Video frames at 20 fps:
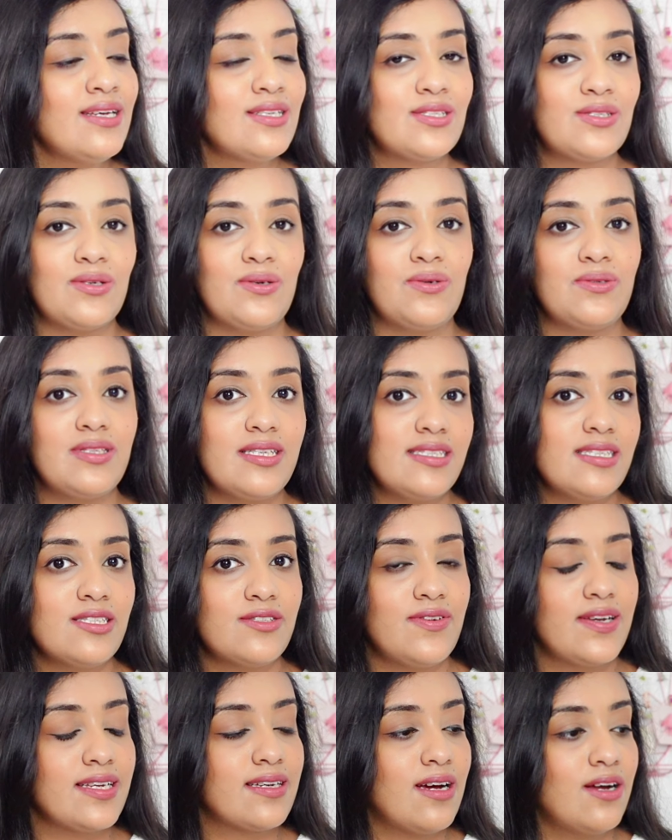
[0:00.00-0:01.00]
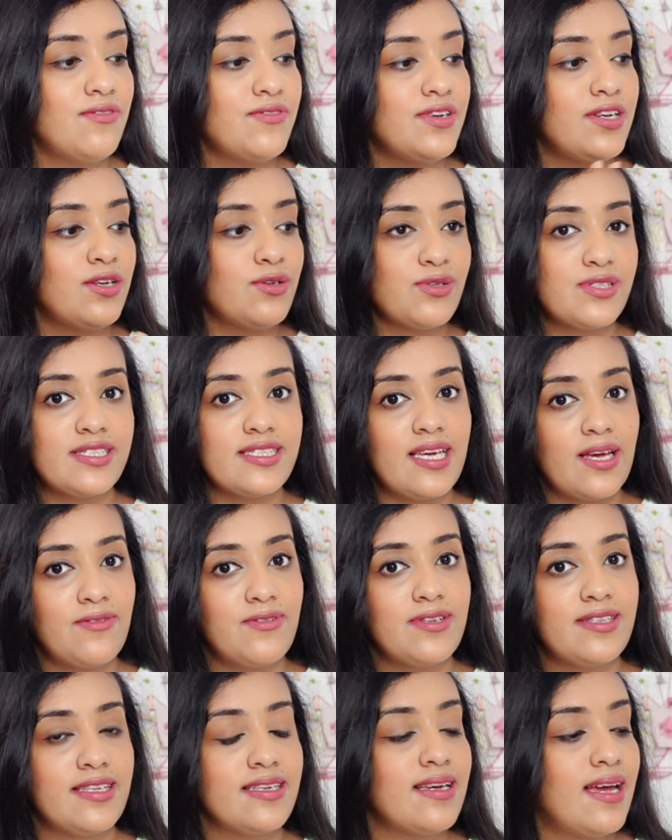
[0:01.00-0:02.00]
So this is very convenient to see
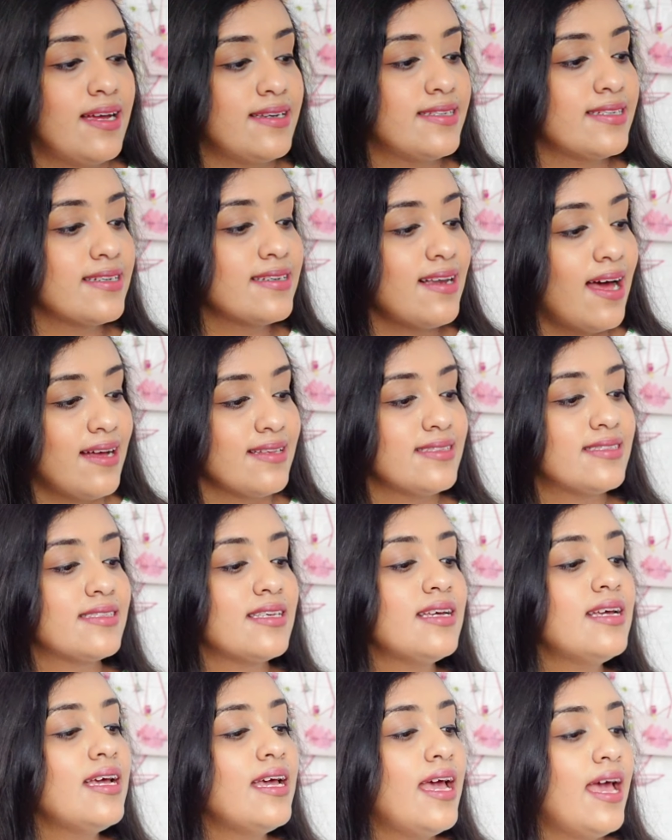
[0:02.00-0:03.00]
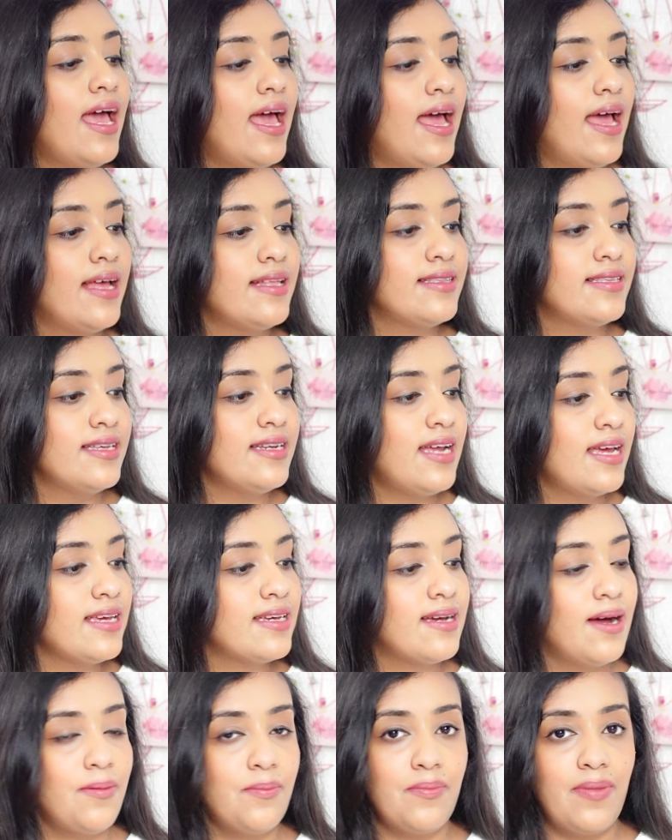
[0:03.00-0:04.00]
everything at a glance. And then I
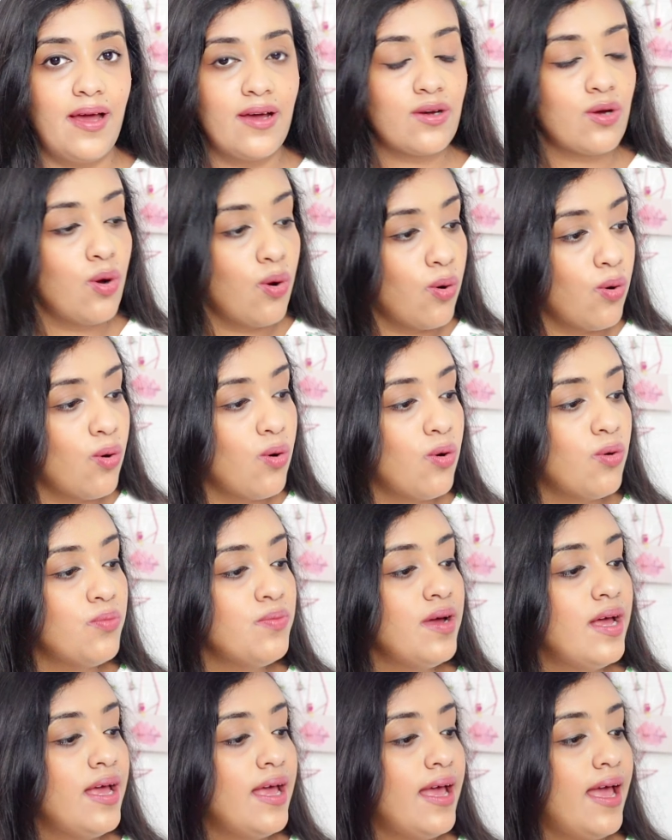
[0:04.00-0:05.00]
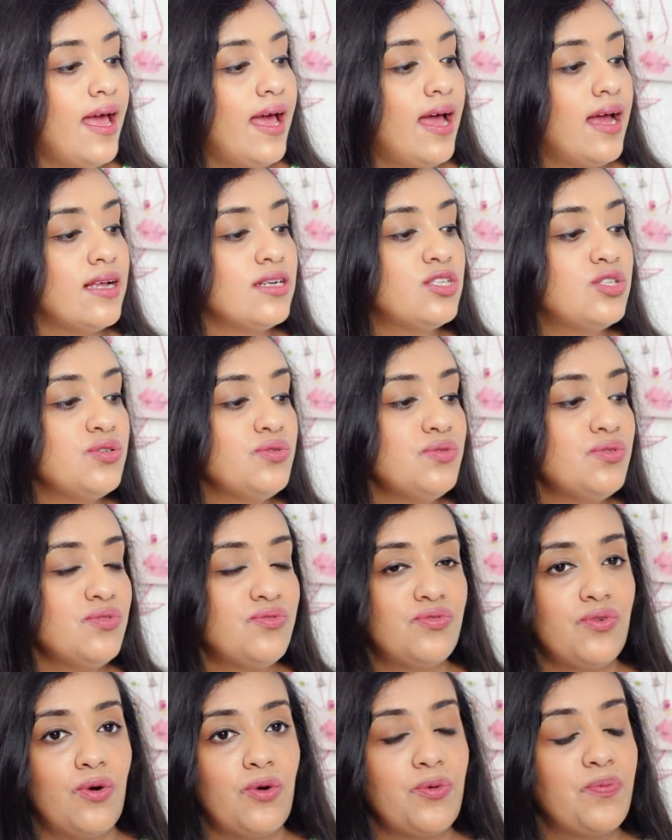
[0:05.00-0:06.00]
come back home, and 2 to
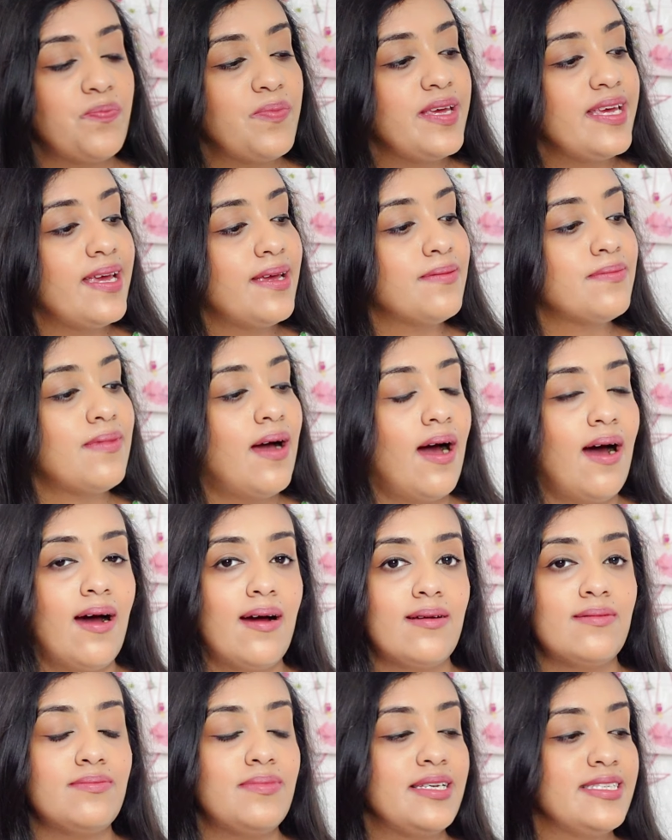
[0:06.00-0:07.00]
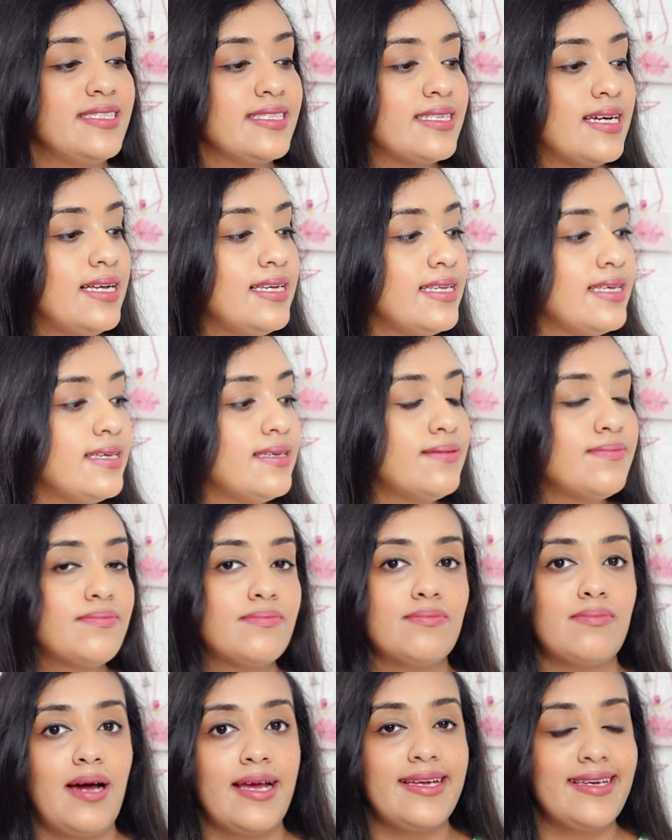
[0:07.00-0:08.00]
4 p.m. are basically
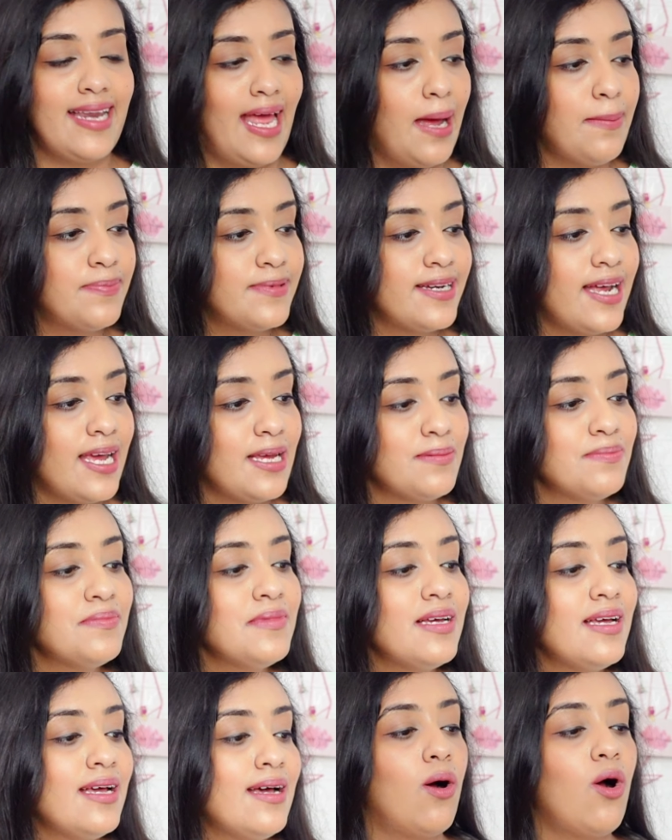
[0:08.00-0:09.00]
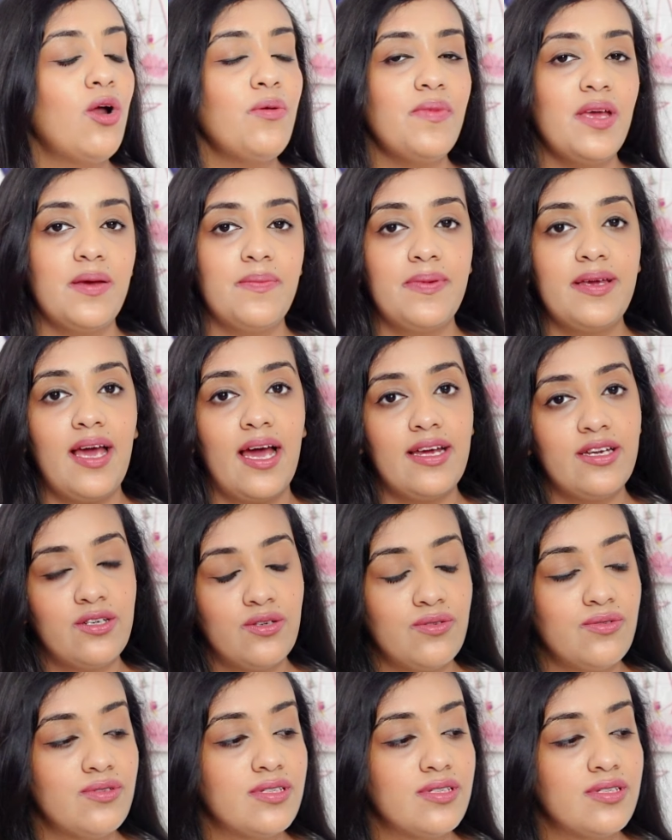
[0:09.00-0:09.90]
my nap time, or maybe I do